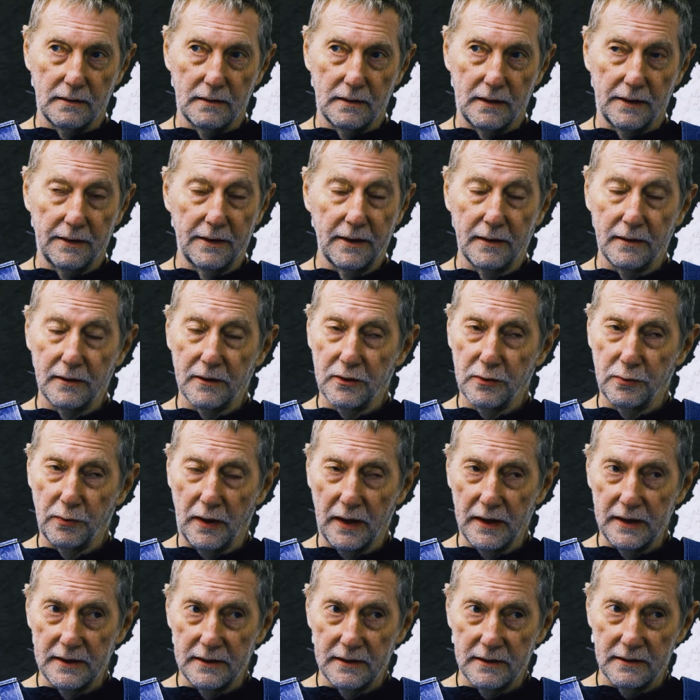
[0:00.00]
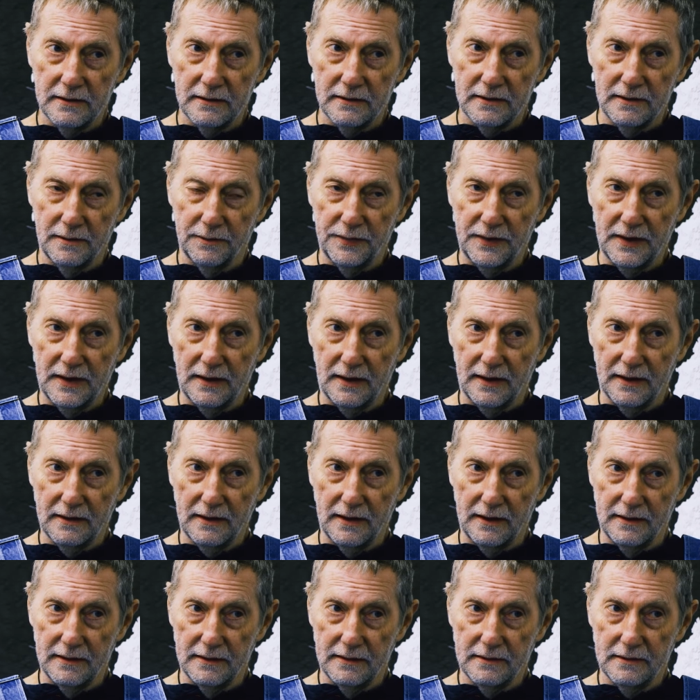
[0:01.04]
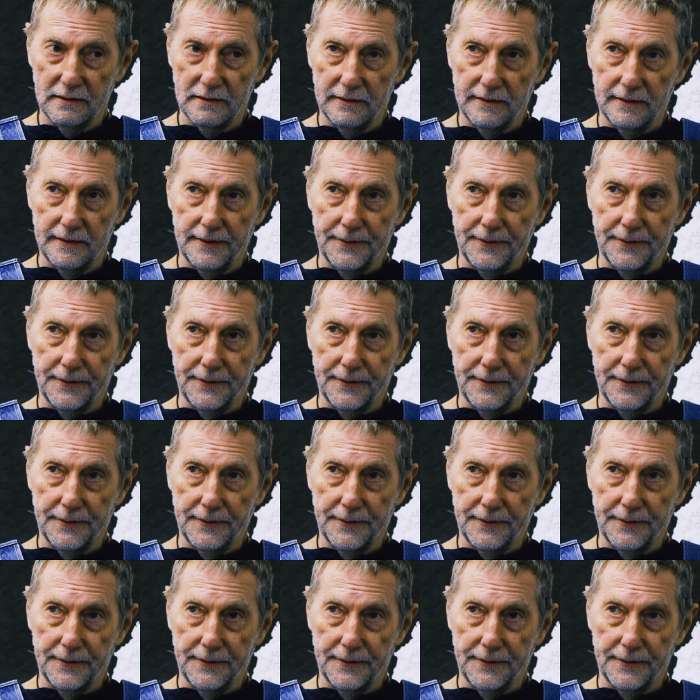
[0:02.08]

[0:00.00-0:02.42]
I think twice, something like that.